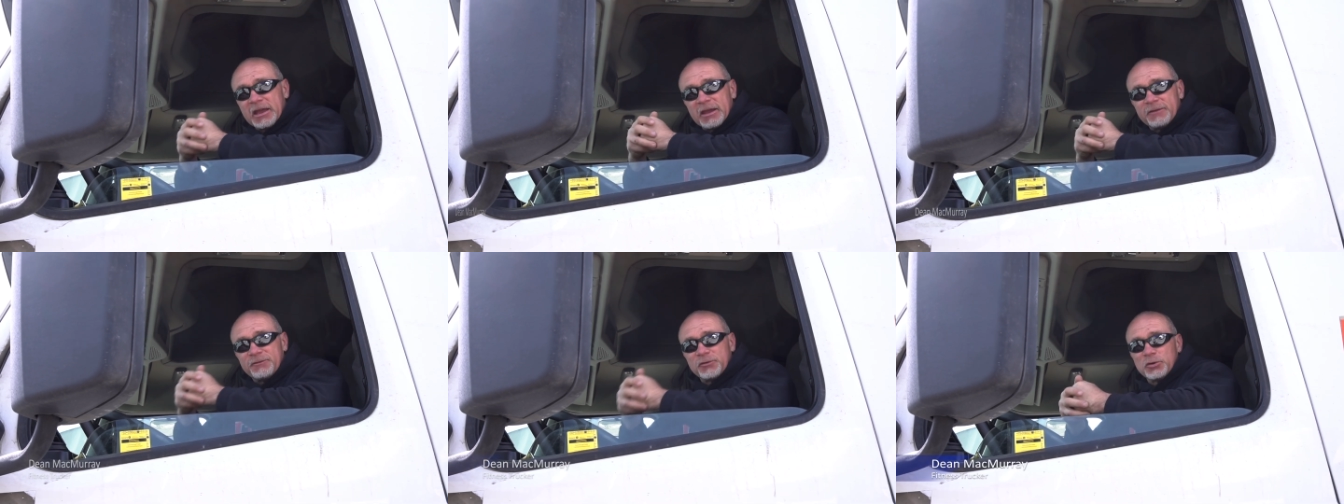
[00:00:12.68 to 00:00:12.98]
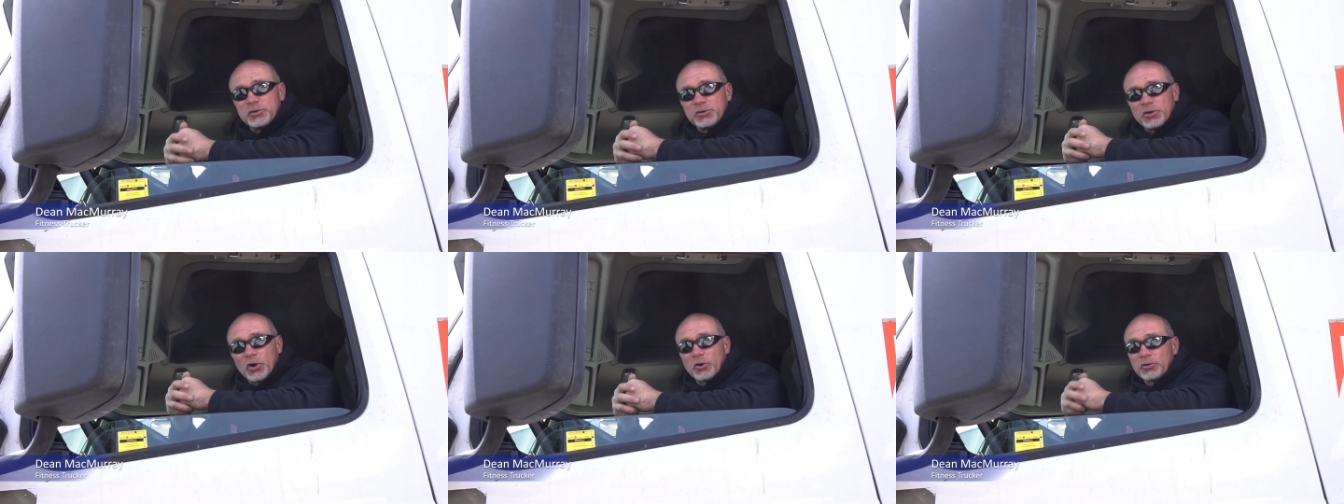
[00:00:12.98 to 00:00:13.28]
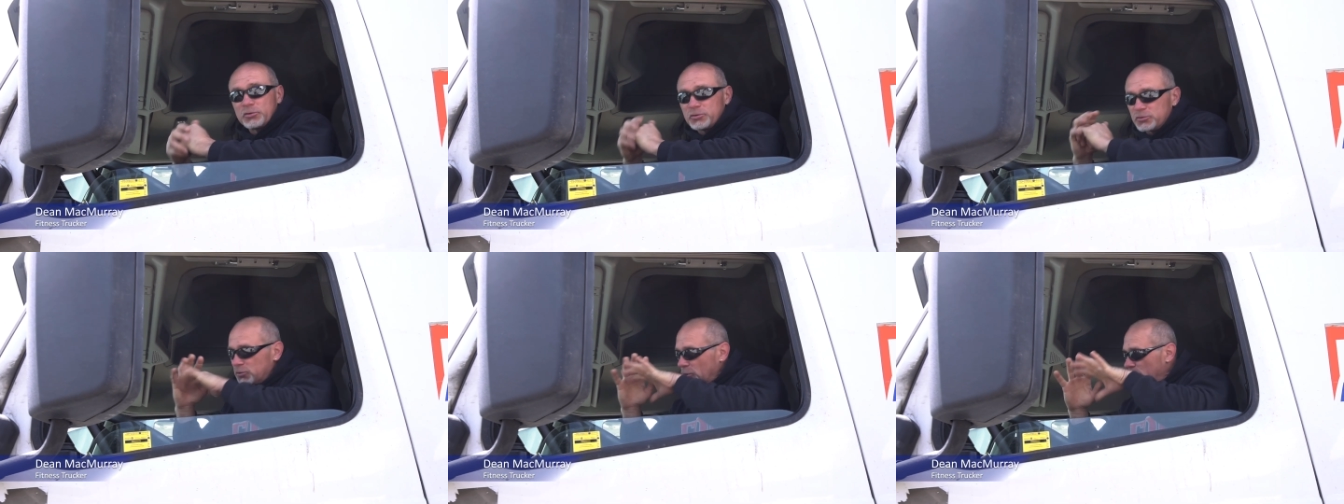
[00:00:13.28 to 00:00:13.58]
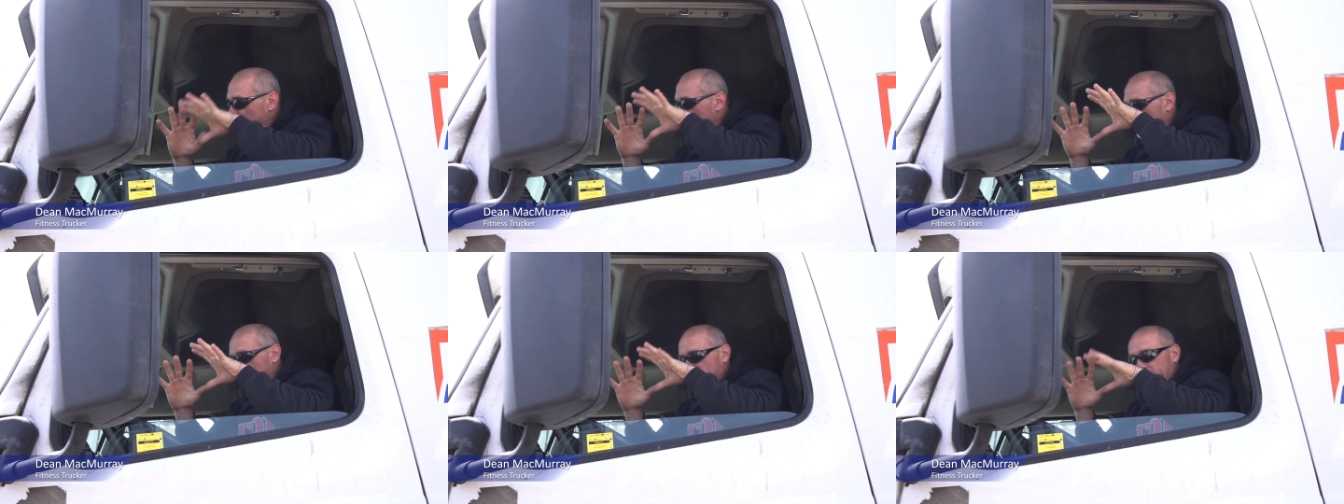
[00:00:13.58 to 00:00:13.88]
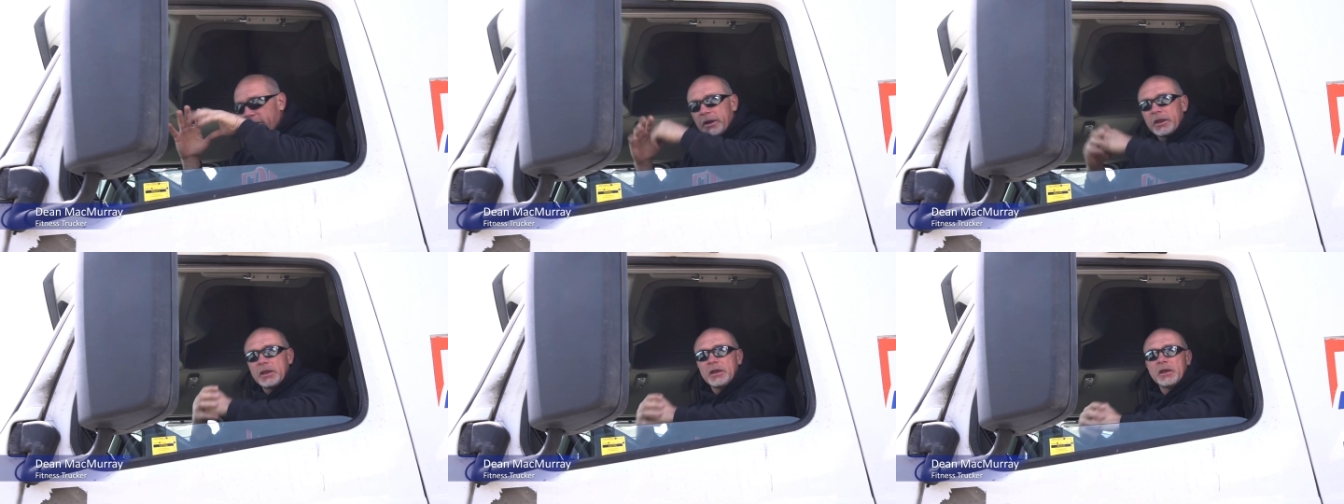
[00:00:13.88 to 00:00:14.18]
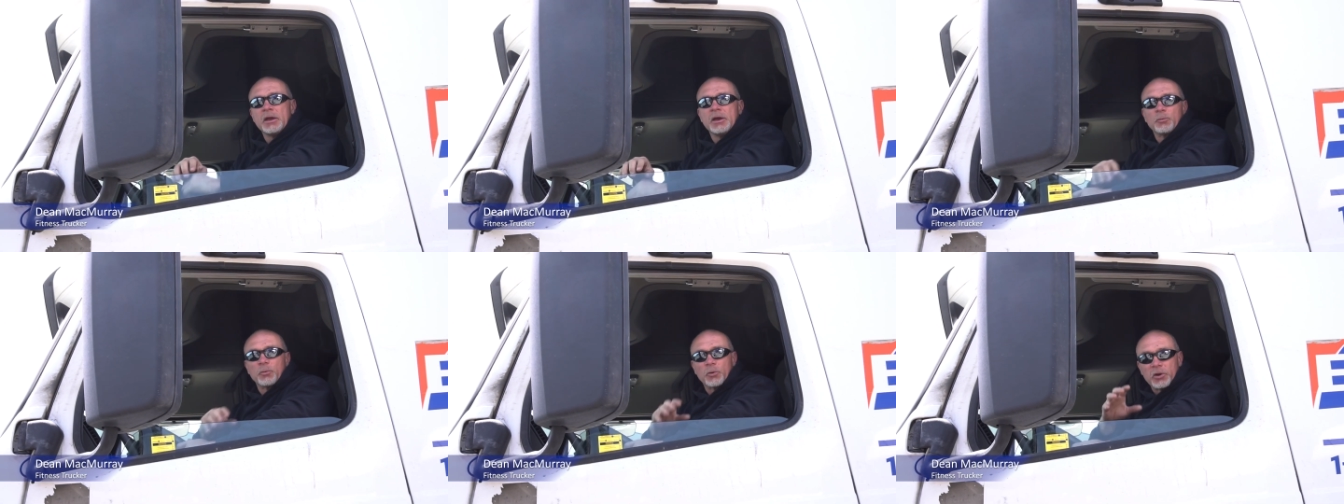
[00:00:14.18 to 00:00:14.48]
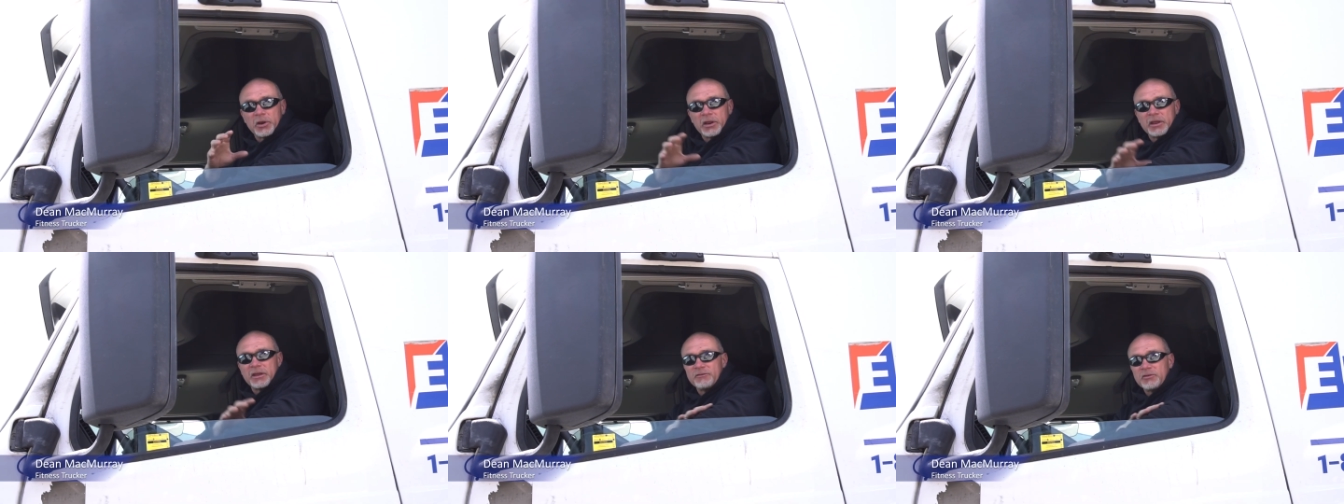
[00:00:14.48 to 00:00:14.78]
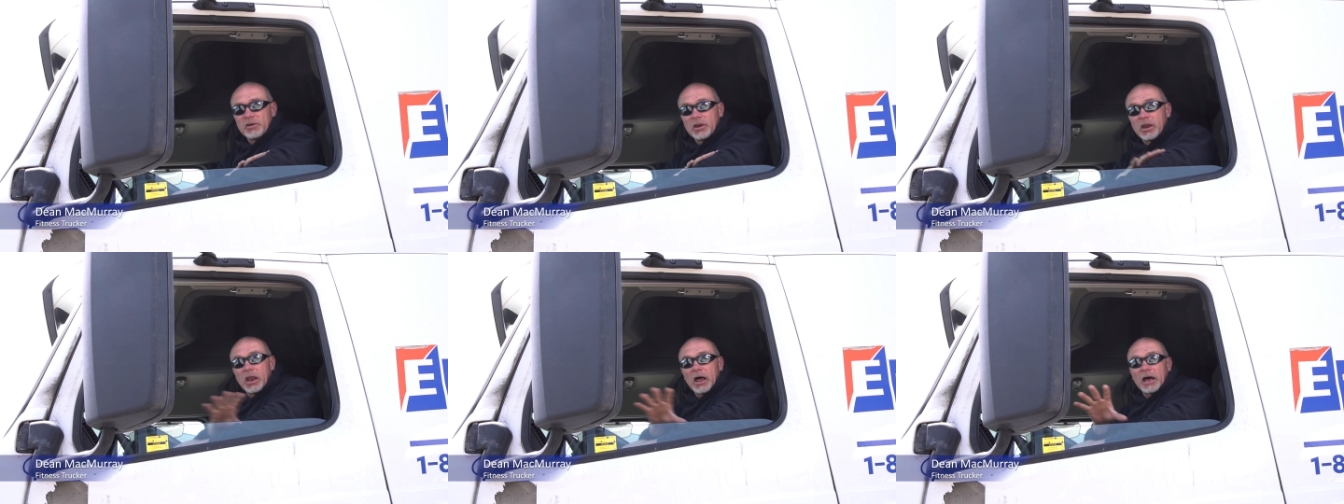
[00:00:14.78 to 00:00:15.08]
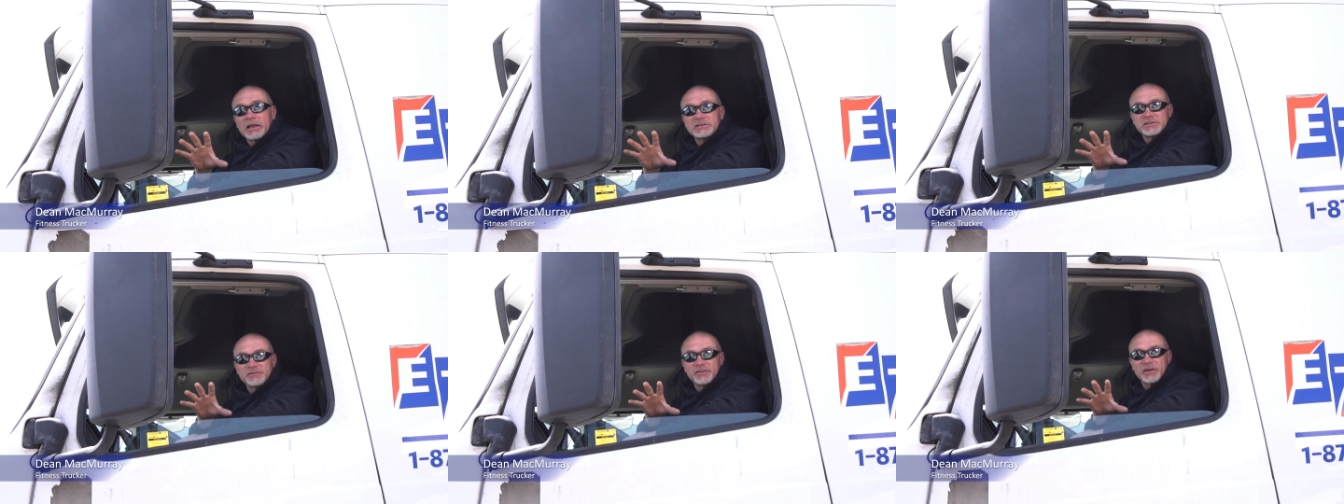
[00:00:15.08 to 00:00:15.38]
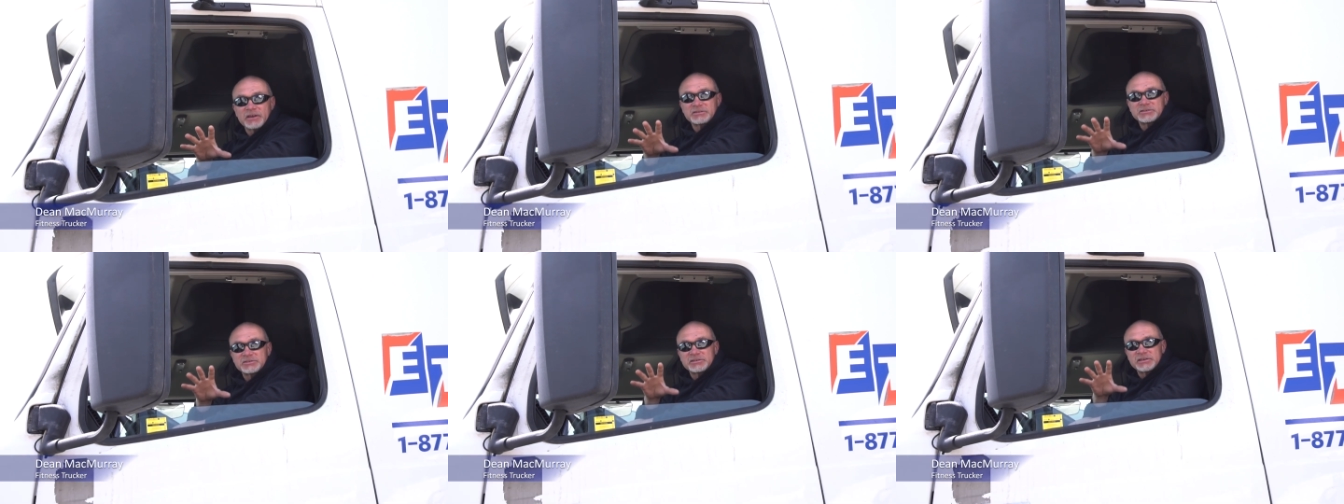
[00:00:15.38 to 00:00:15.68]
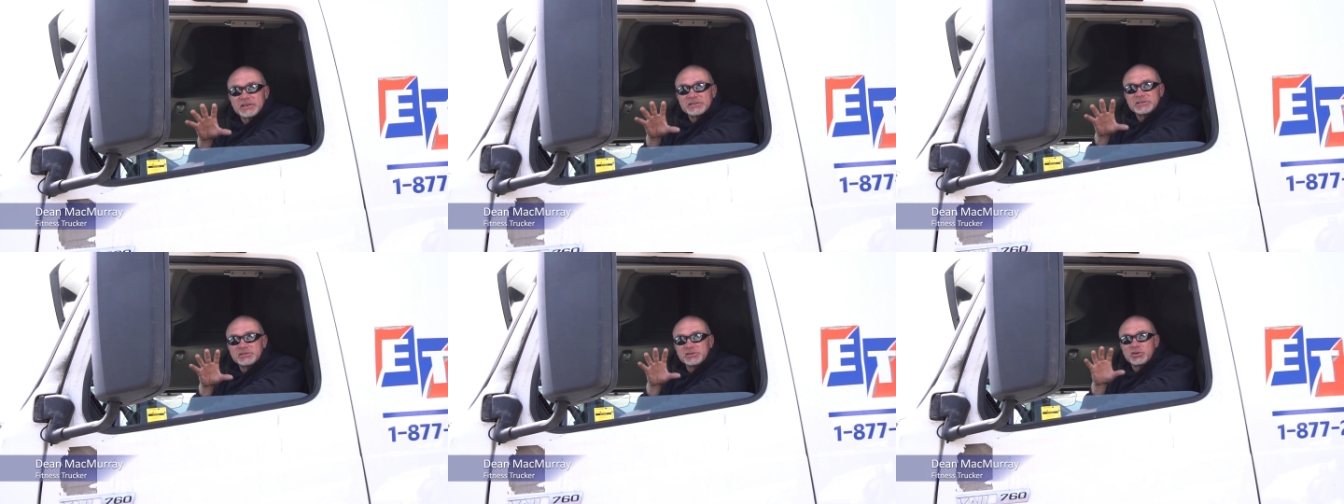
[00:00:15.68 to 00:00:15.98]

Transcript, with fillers: If you don't, don't worry. We're gonna give you lots of exercises